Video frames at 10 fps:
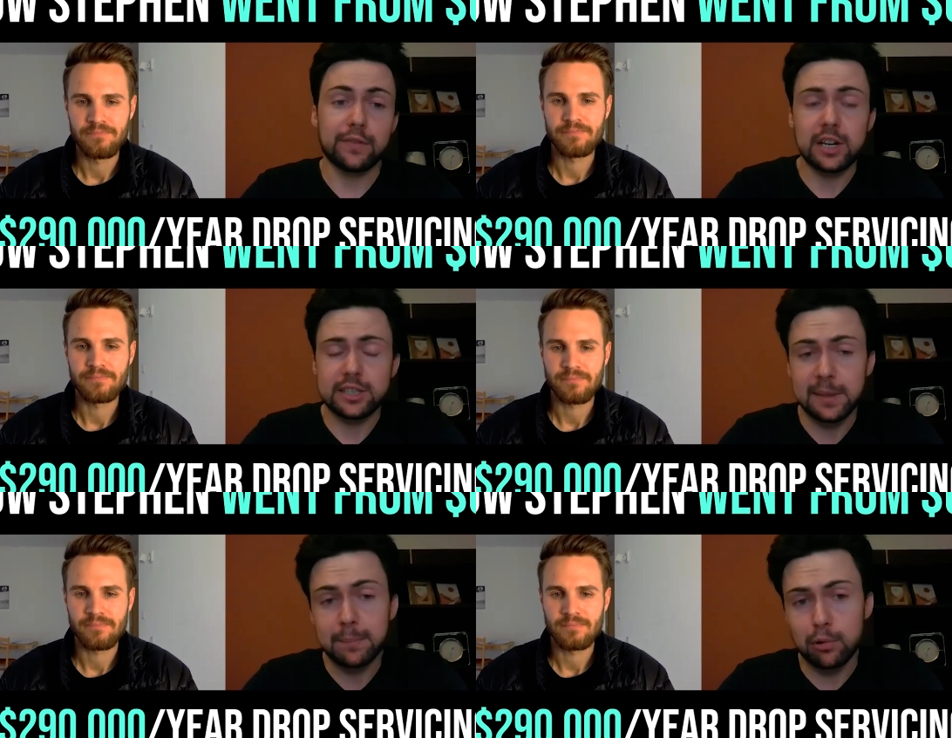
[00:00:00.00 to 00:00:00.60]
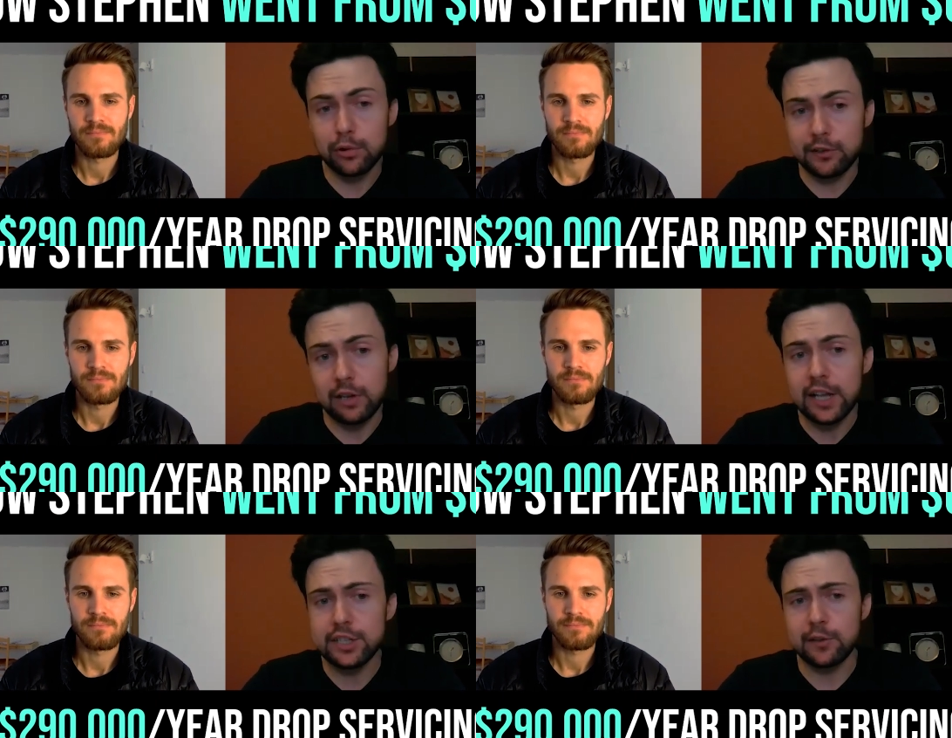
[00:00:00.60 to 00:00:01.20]
Speaker 1: with very typical
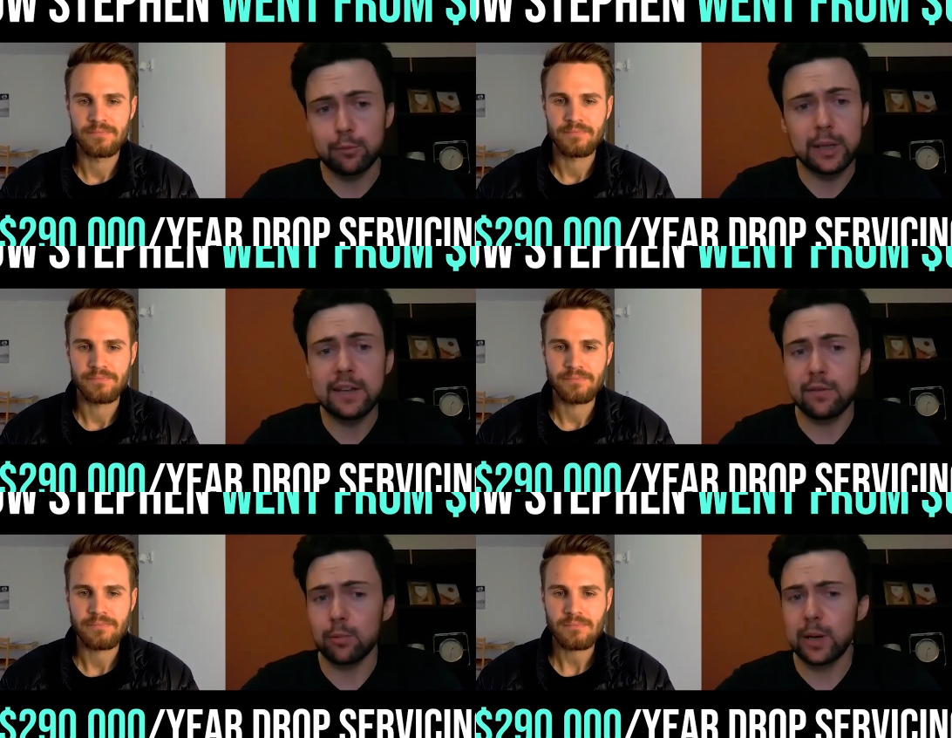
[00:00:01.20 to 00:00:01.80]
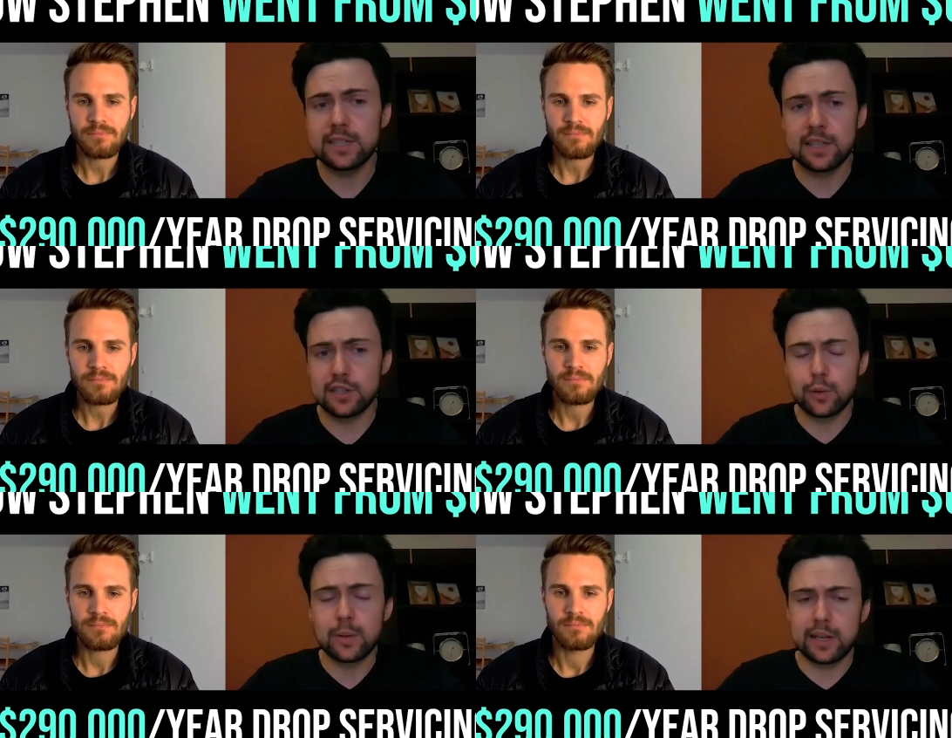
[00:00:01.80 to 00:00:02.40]
strategies we never we
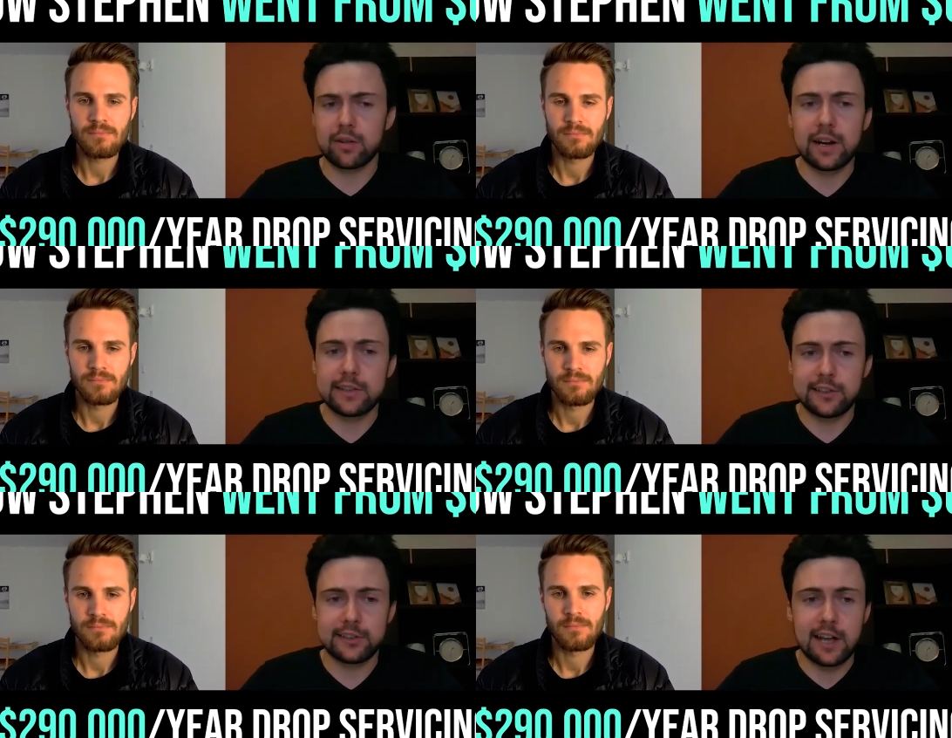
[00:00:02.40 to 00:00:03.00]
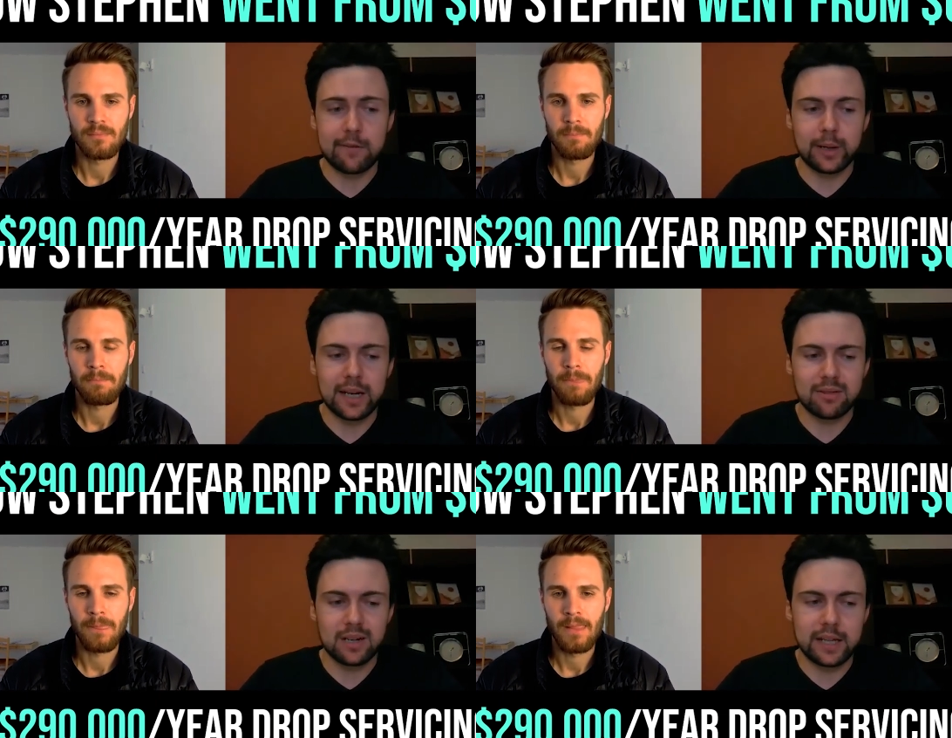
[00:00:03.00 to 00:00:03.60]
didn't do any crazy stuff
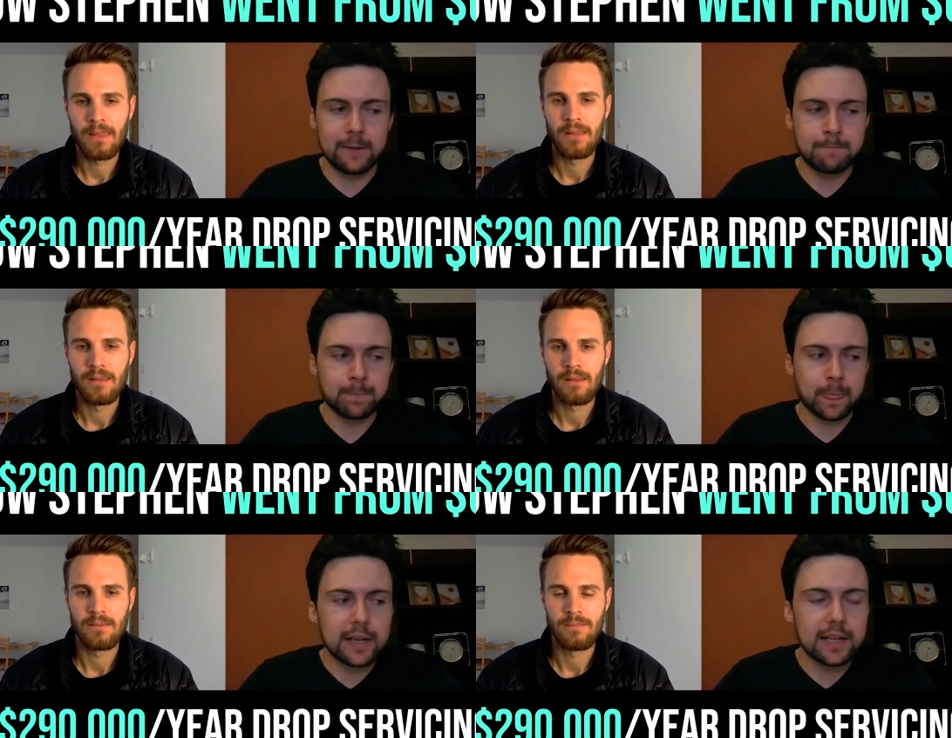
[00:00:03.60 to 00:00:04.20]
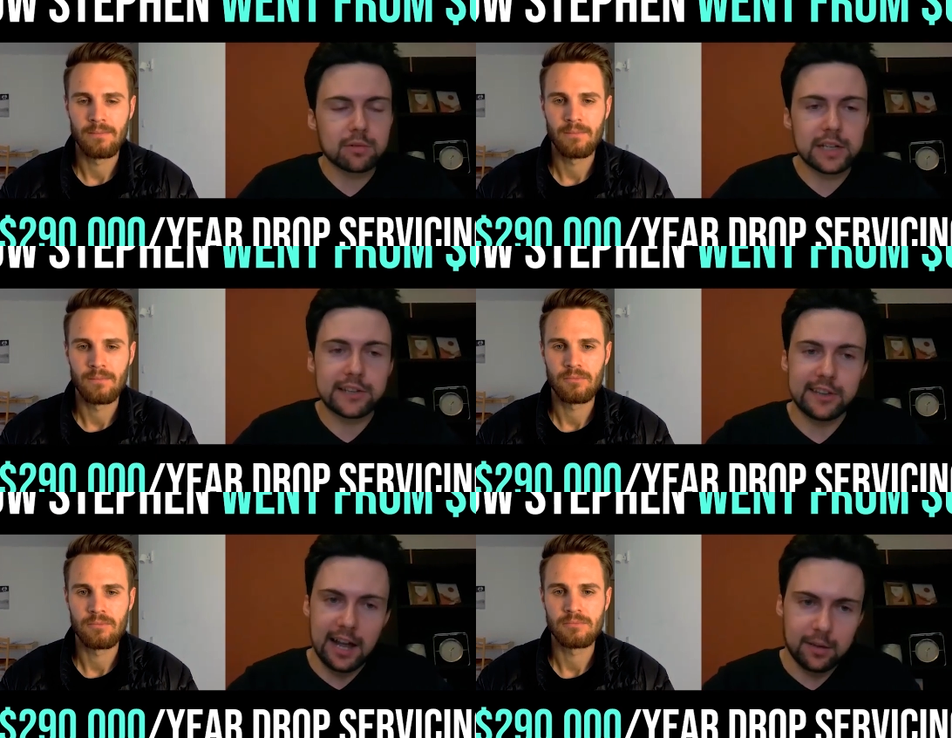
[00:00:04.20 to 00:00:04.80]
we literally we
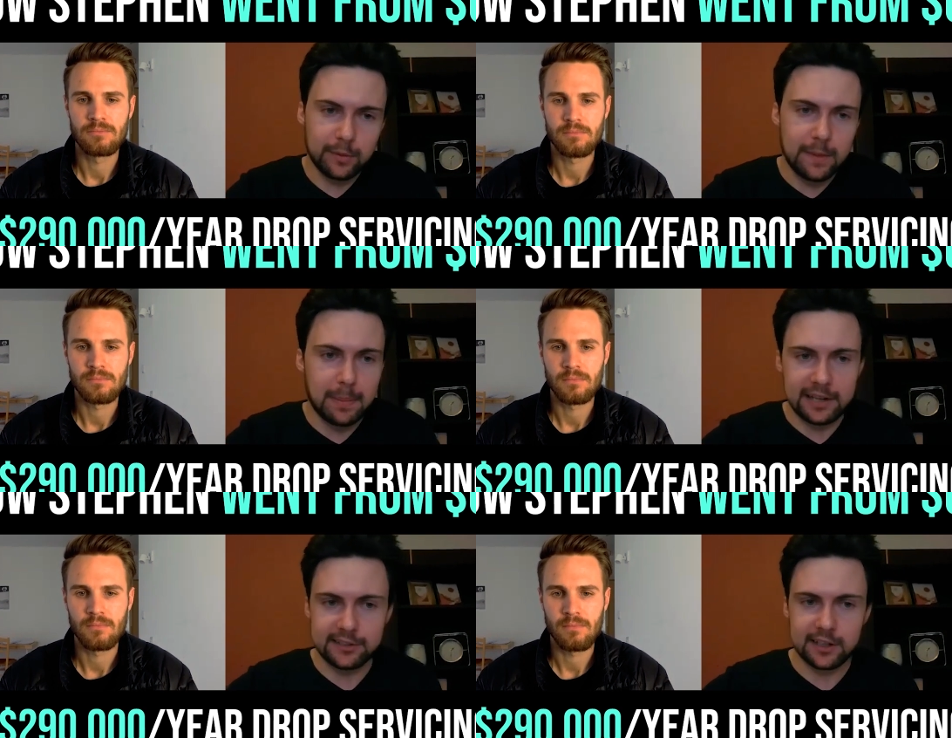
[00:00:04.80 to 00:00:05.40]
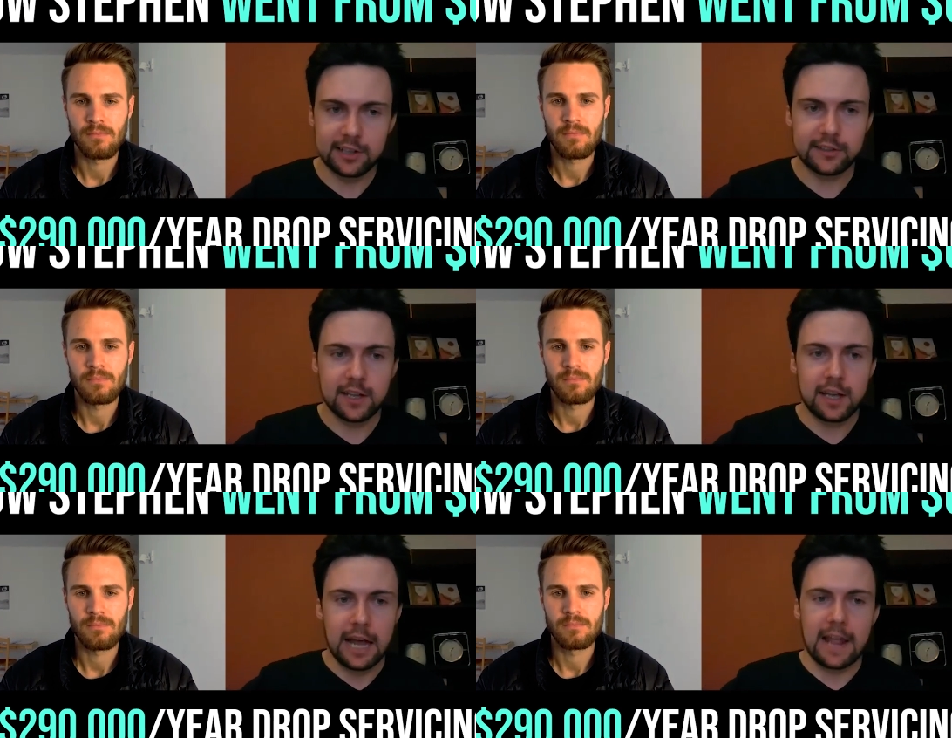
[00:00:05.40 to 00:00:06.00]
literally started with the basics